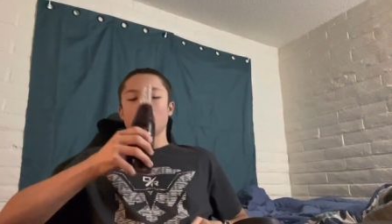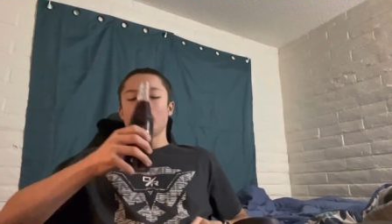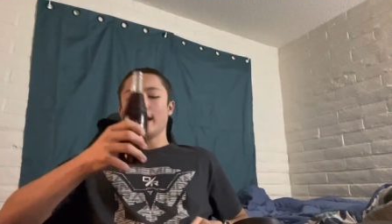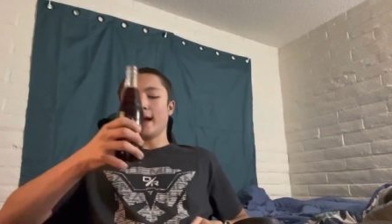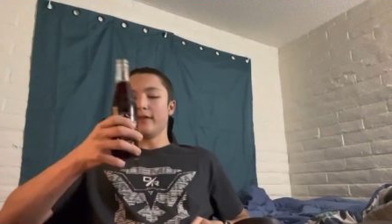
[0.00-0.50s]

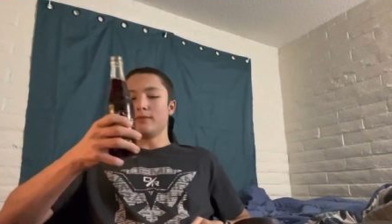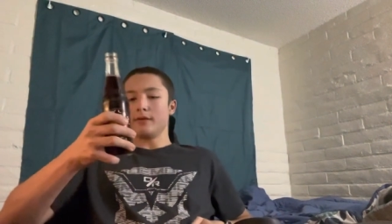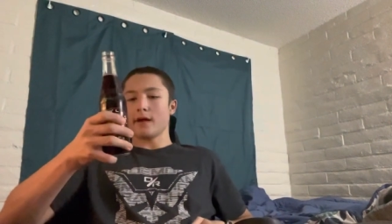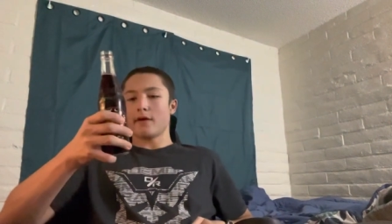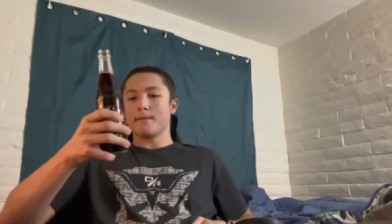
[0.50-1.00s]
Yeah, it smells
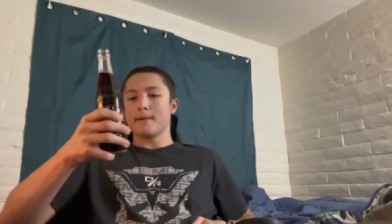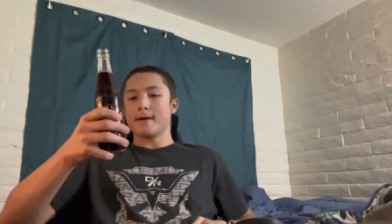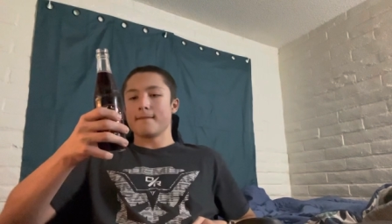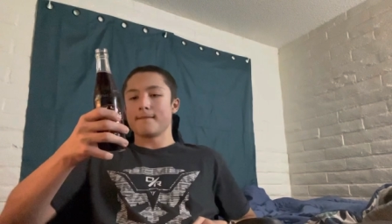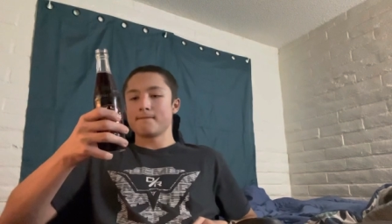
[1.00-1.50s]
like root beer.
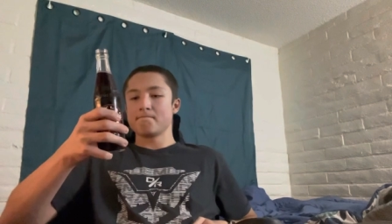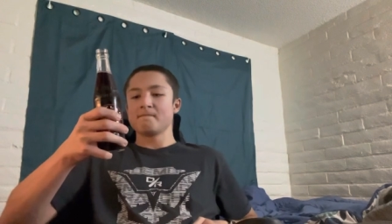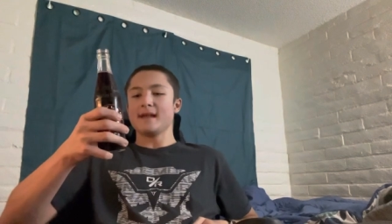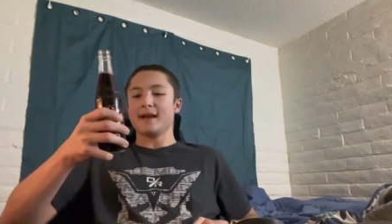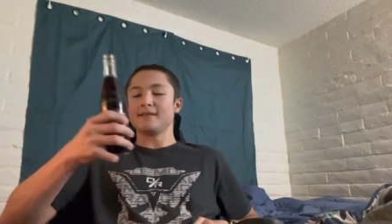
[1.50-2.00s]

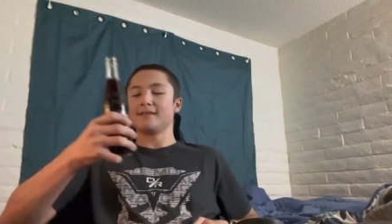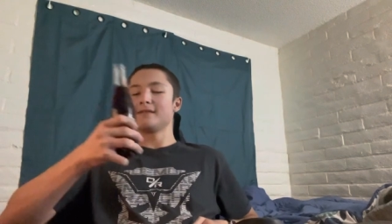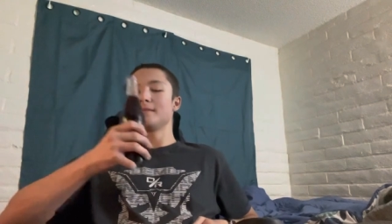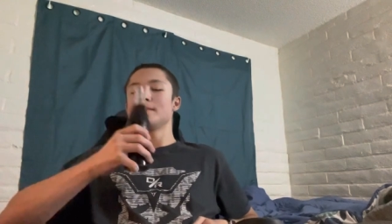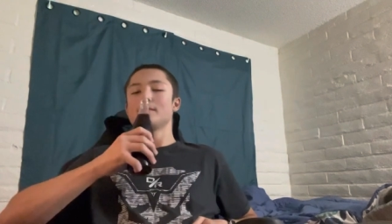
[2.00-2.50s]
Nice.
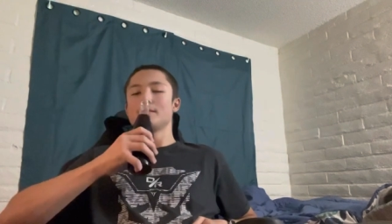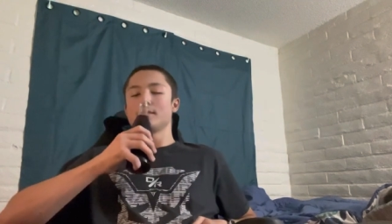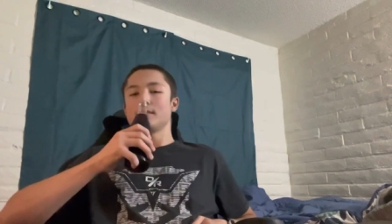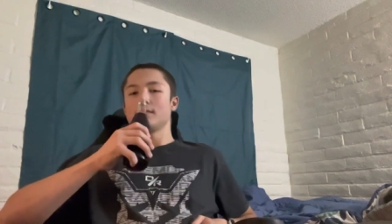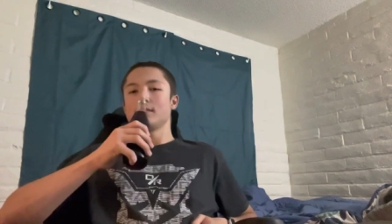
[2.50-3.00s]

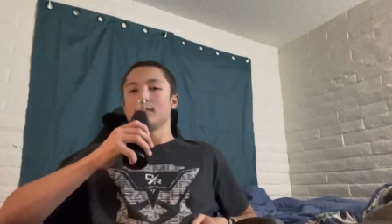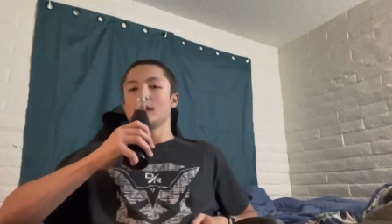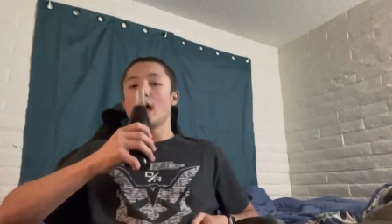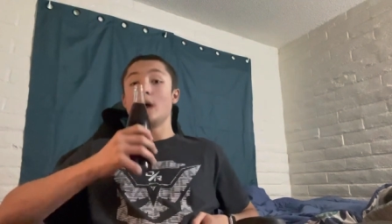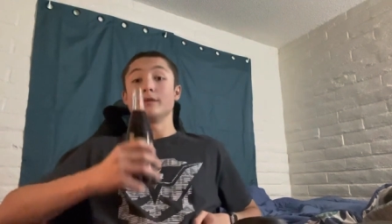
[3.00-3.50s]

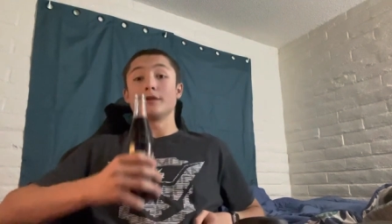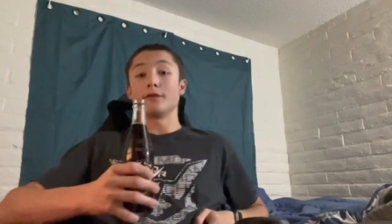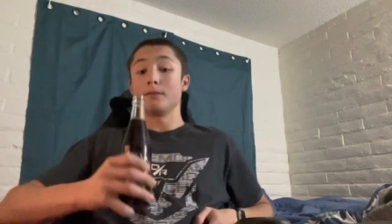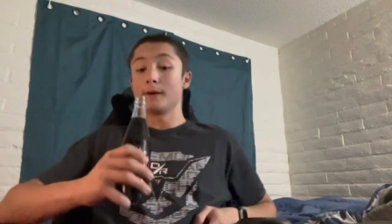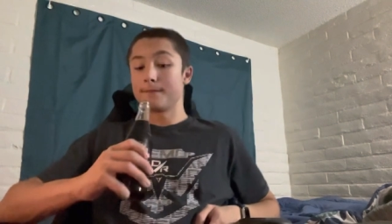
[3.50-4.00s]
Always love a good
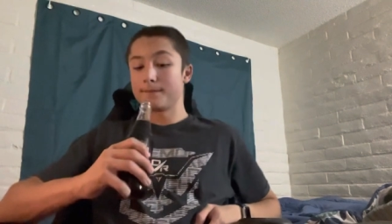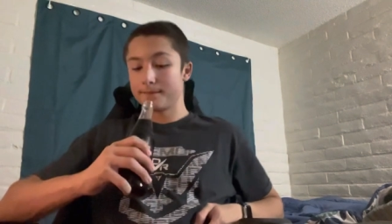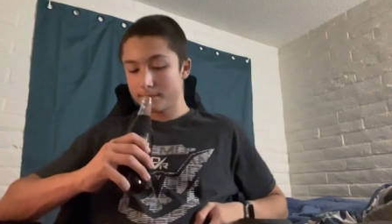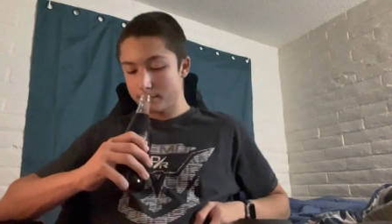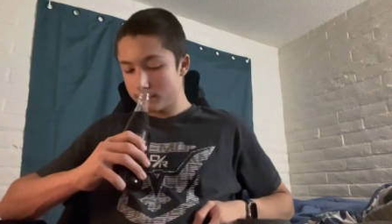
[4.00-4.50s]
root beer.
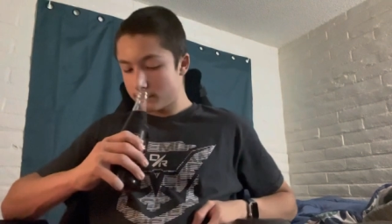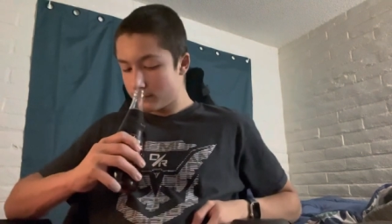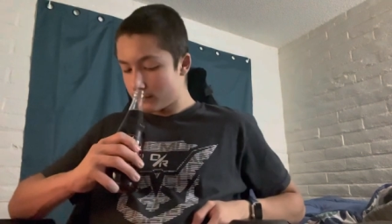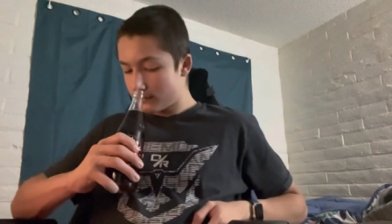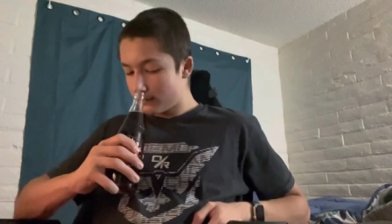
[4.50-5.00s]

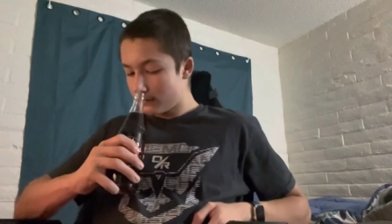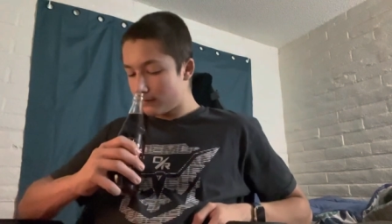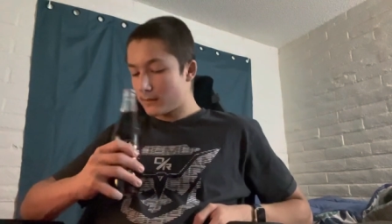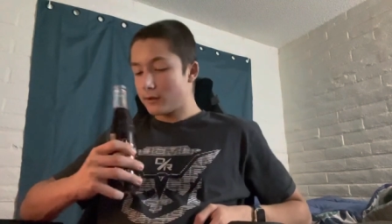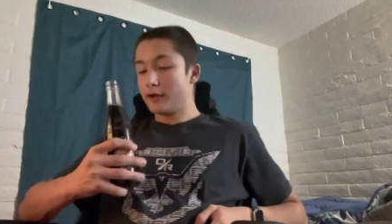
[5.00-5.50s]

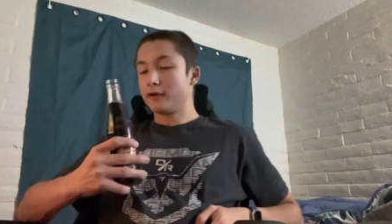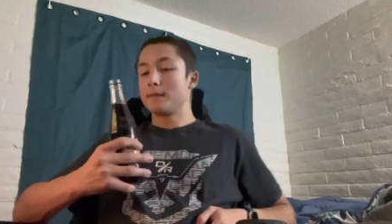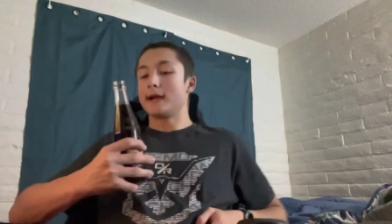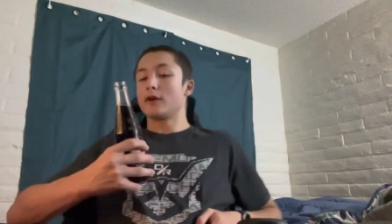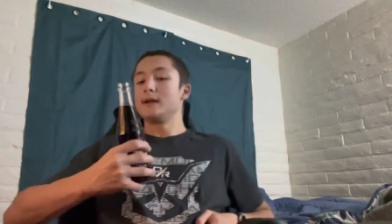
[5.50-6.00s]
It's also gonna
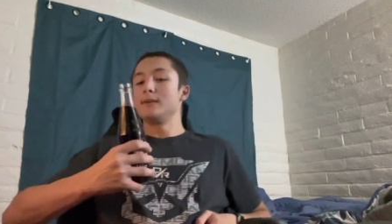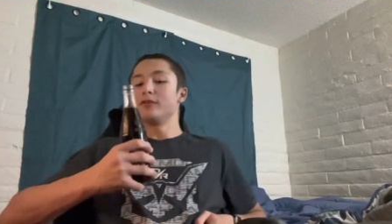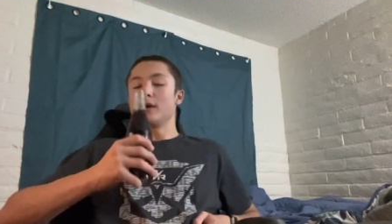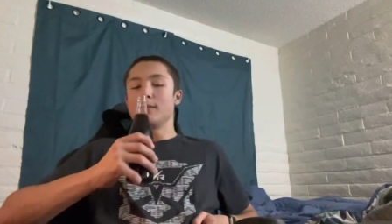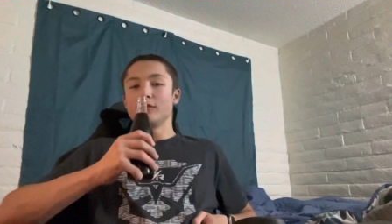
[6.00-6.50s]
be like a cream
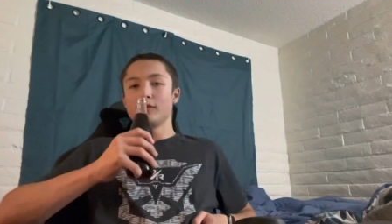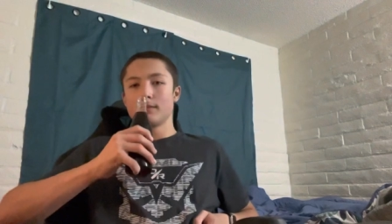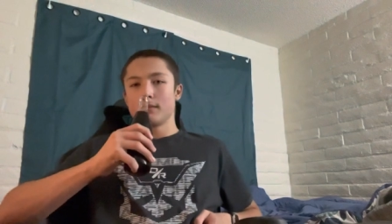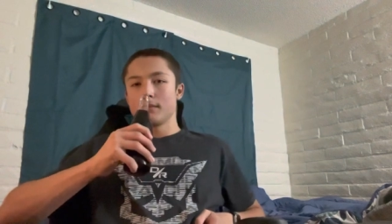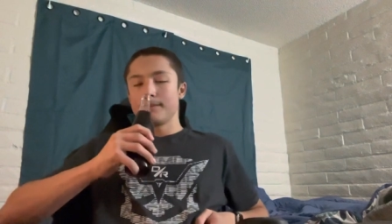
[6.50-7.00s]
soda almost.
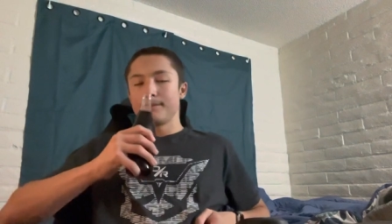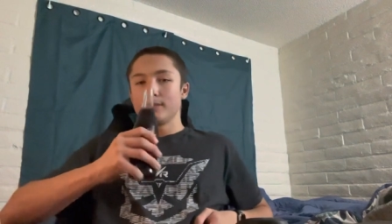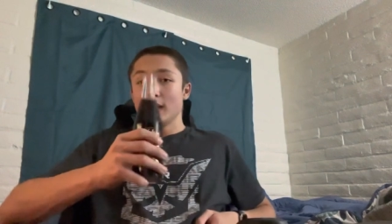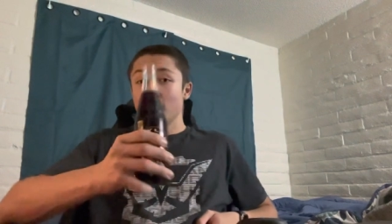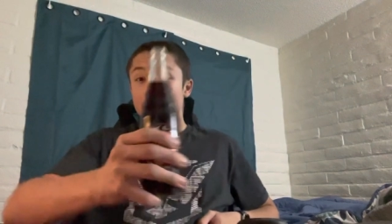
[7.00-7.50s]

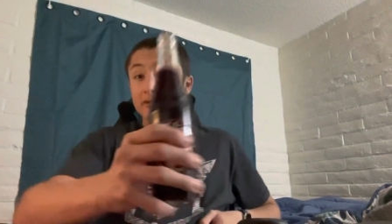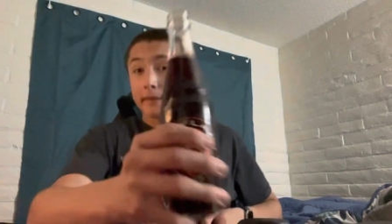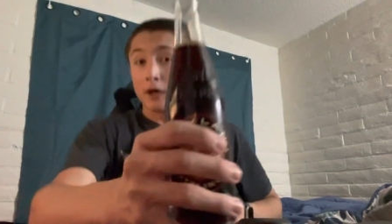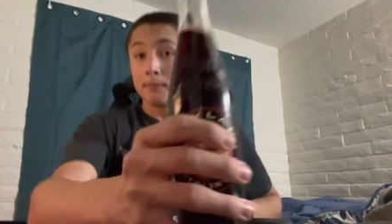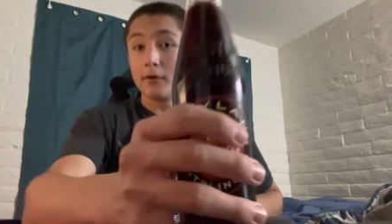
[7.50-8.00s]
It's almost like
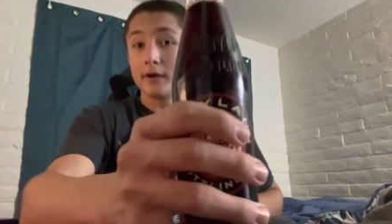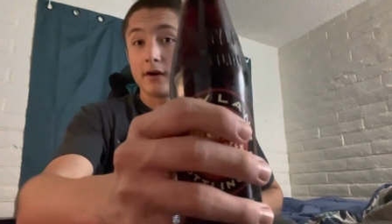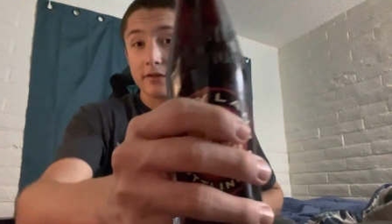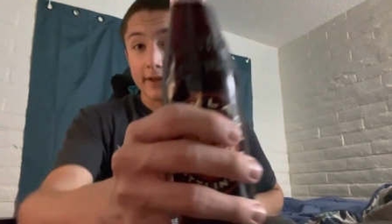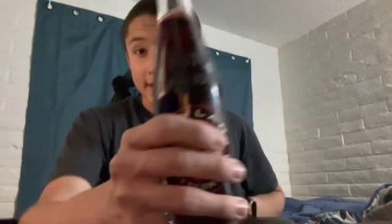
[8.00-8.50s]
purple and
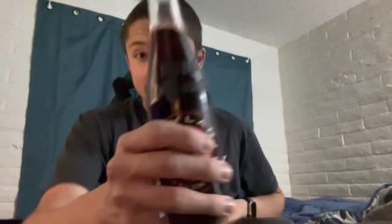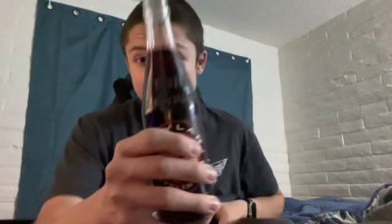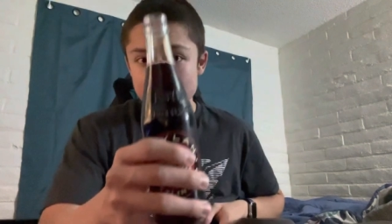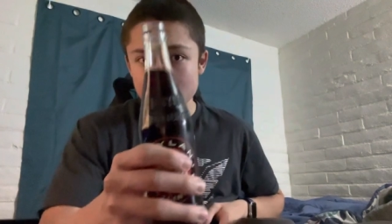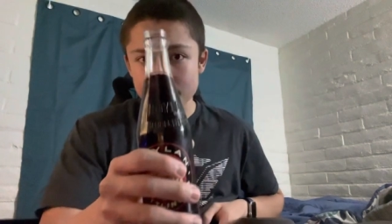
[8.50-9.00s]
everything,
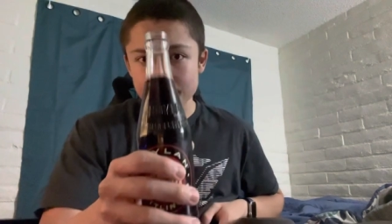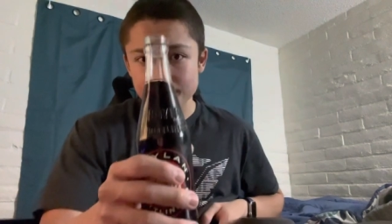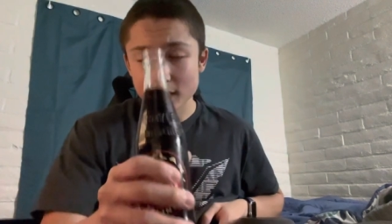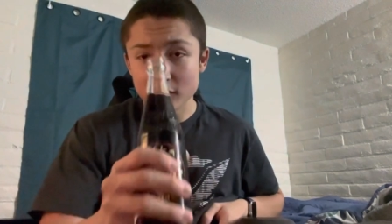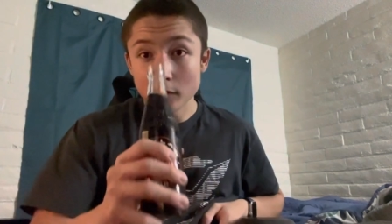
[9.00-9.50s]
and um,
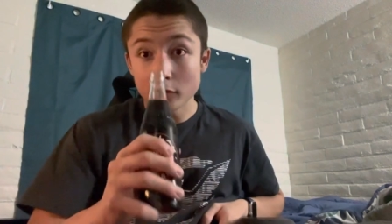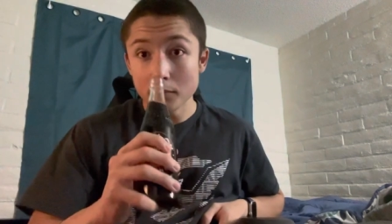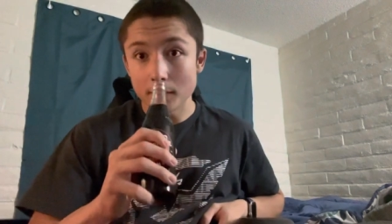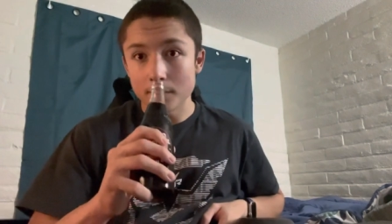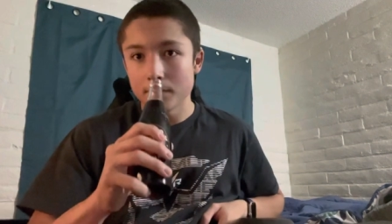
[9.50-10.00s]
it smells like root
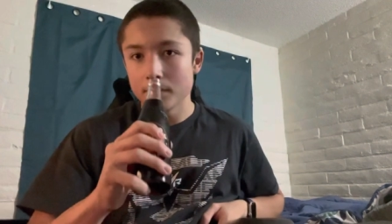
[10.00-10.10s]
beer.